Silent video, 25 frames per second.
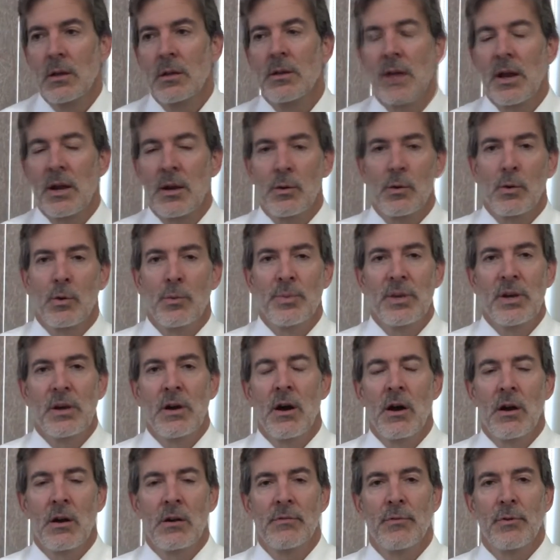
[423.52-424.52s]
that it will be
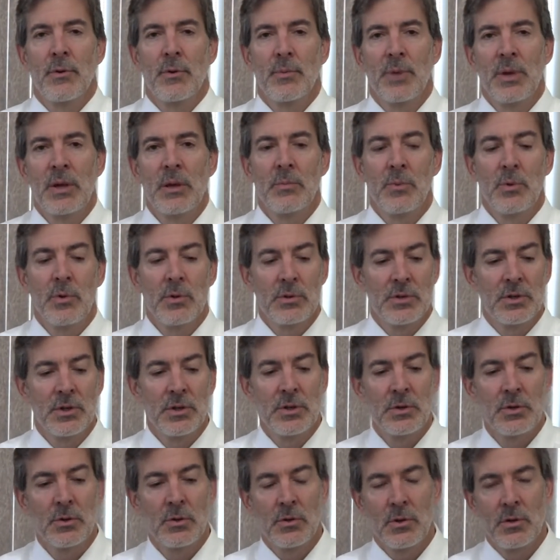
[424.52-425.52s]
hard for people
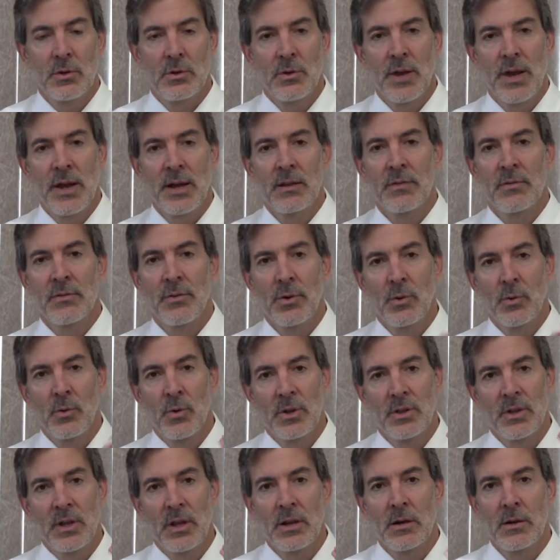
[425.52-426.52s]
to transfer
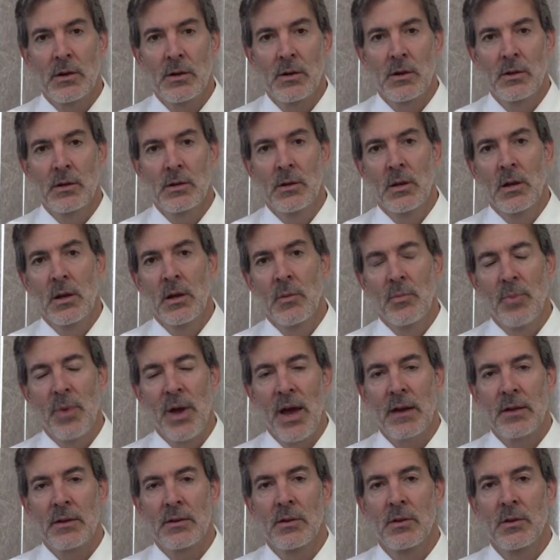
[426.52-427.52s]
what they learn
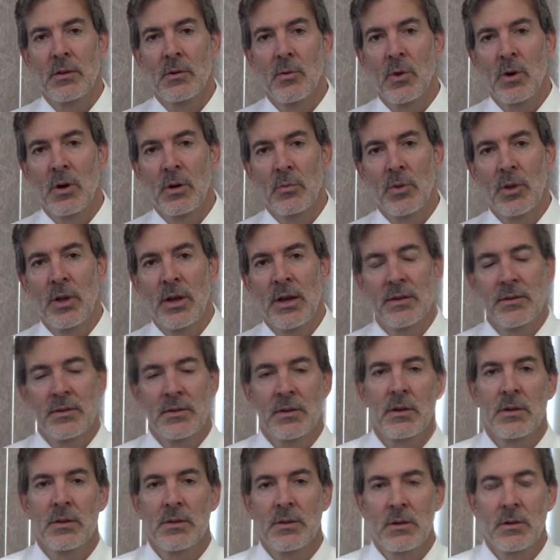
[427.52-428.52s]
back to the workplace
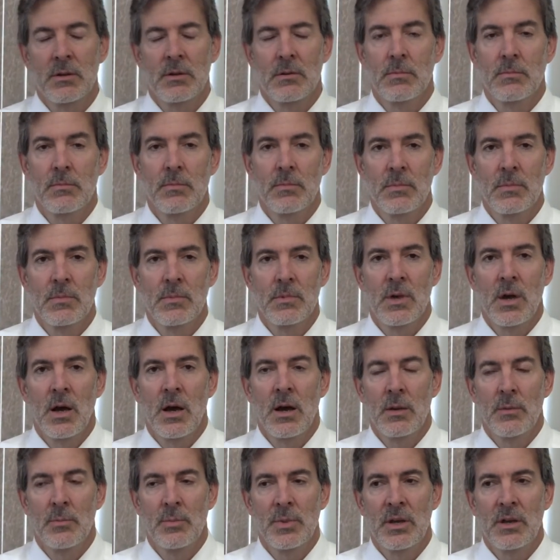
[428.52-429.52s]
because
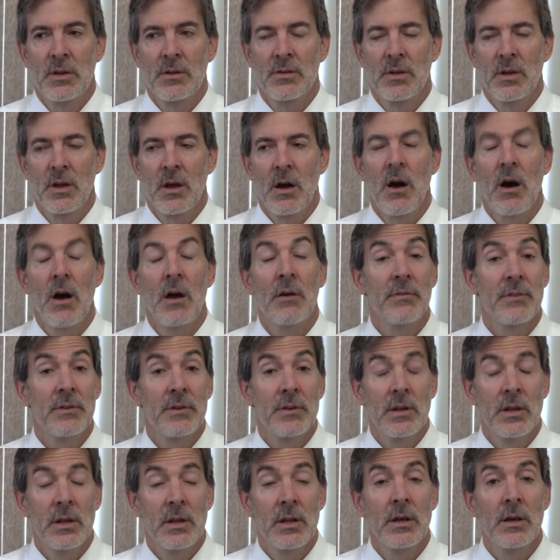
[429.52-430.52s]
it
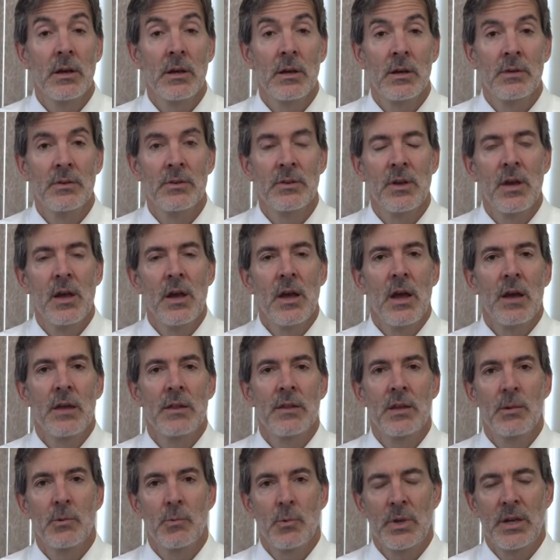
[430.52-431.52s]
often is,
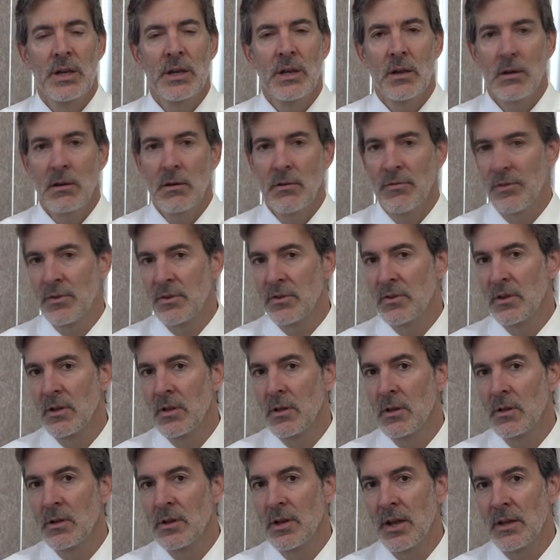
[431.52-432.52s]
and then we need to
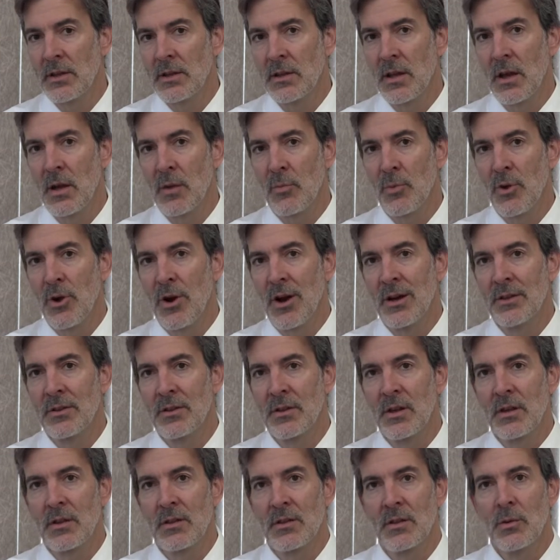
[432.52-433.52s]
facilitate that
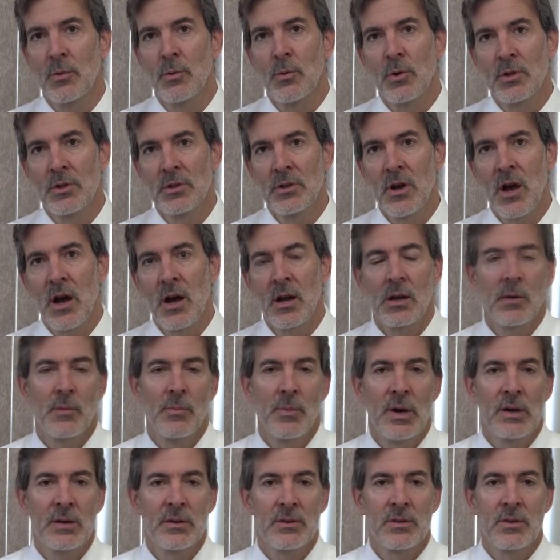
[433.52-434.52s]
process. So we'll talk
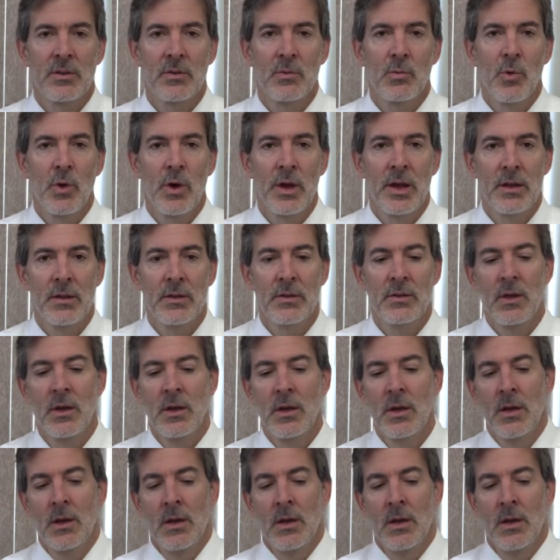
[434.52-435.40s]
about some ways